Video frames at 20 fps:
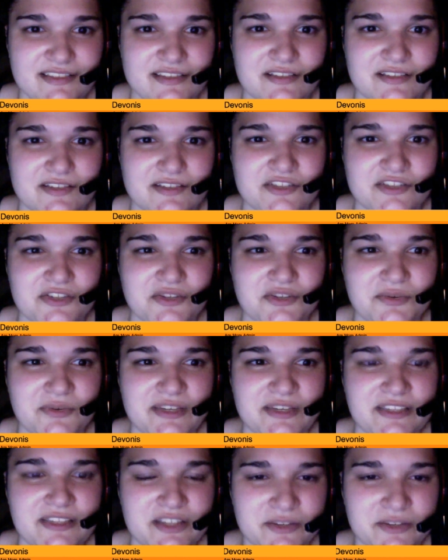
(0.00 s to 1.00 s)
So
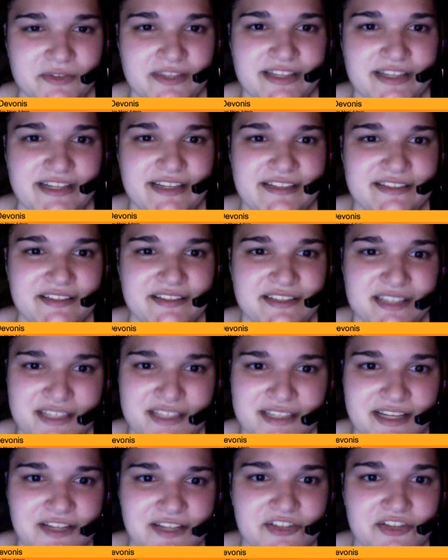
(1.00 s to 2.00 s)
we know that he's a
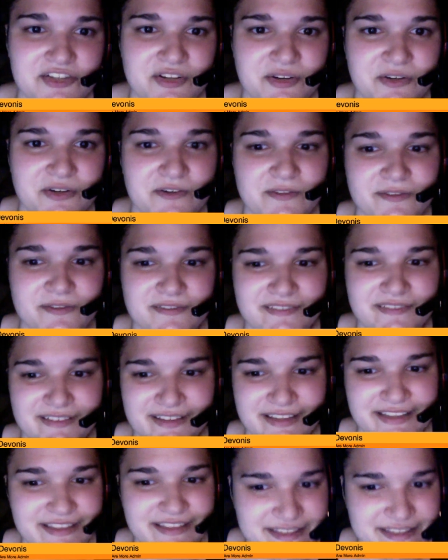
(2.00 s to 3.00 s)
teenager,
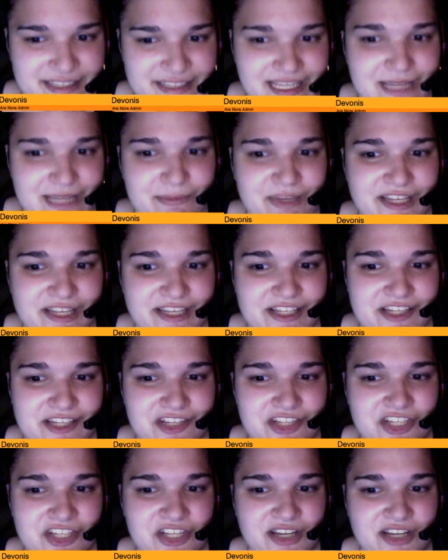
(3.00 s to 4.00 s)
like the same
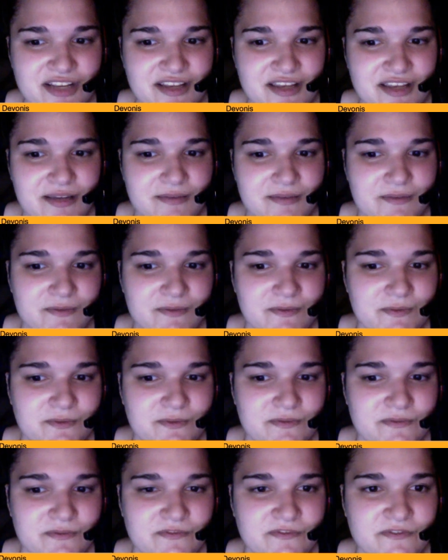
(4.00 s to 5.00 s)
age
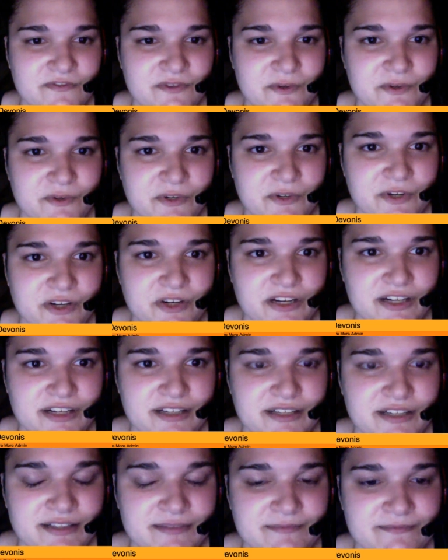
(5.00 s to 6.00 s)
for
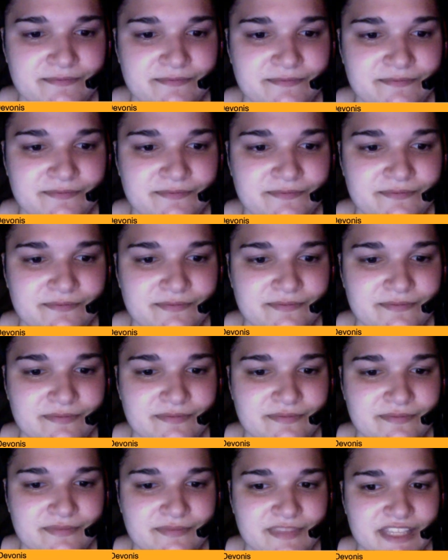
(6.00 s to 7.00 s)

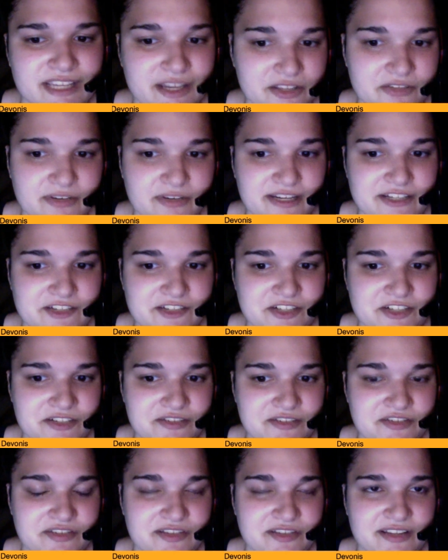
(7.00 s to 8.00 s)
the other
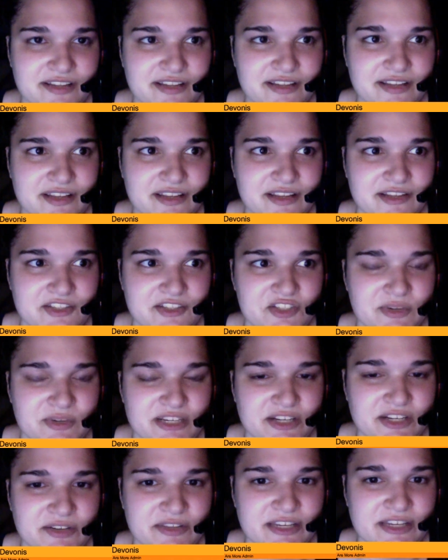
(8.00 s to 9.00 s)
Rangers. So we
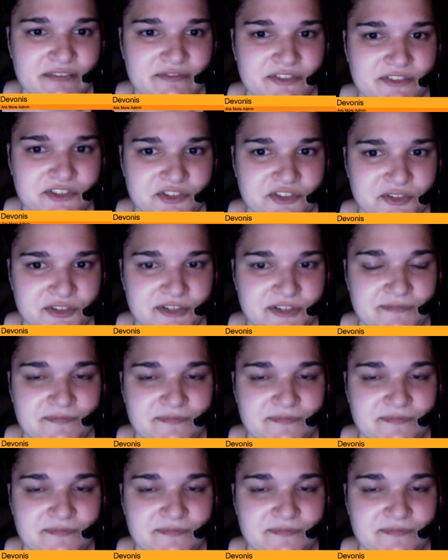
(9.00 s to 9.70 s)
know that for sure.